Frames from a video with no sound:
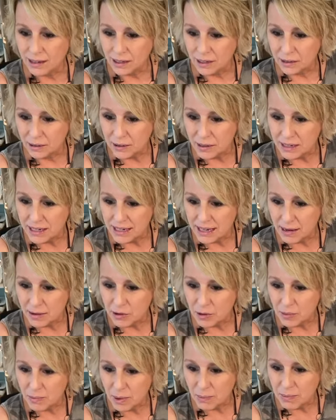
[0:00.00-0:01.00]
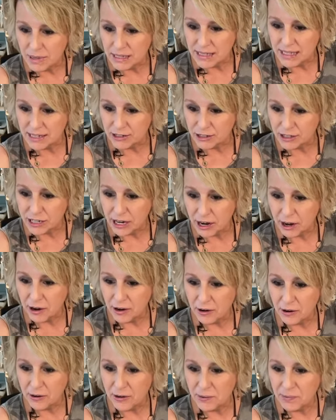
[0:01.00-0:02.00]
Who, who am I missing? There's
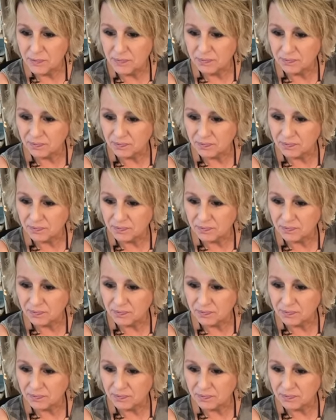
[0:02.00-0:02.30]
Carol.